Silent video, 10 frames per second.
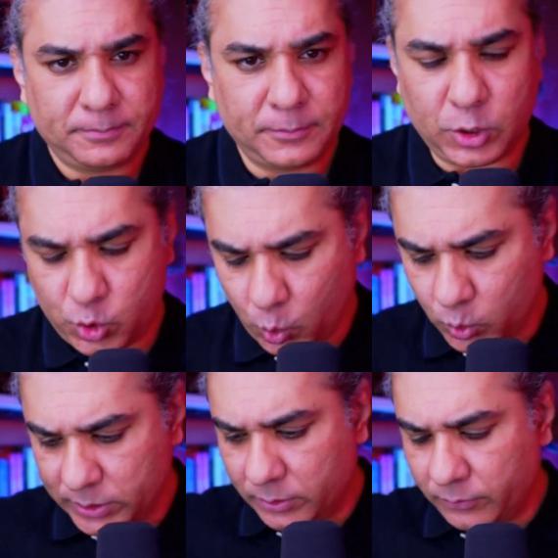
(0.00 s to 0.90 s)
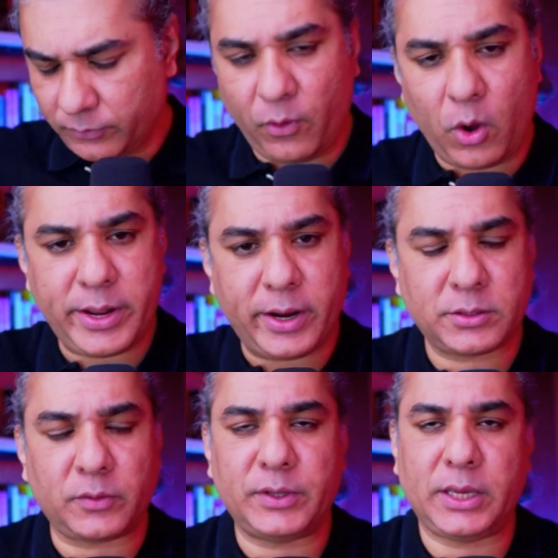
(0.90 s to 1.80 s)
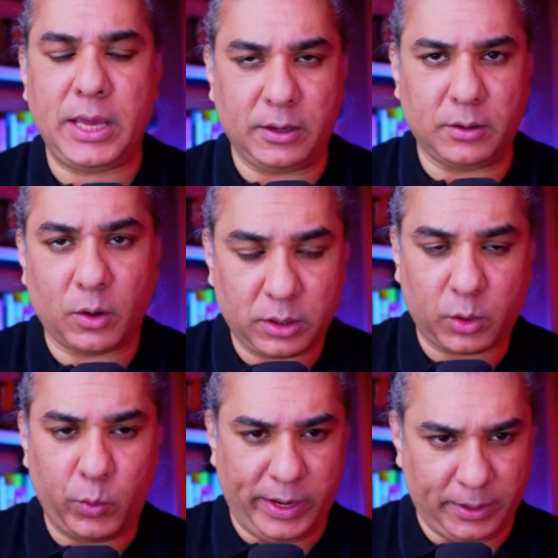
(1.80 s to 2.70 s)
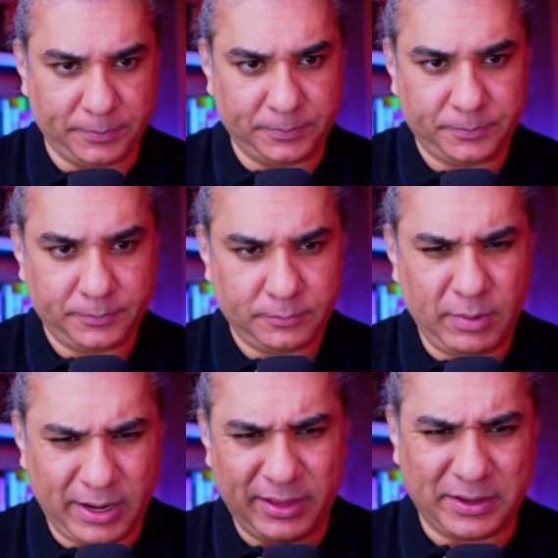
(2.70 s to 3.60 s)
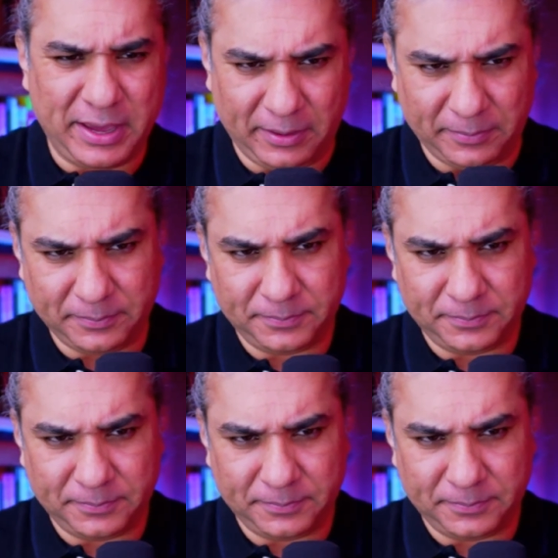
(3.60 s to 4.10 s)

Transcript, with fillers: the chosen warriors of the king or the queen, mainly the king.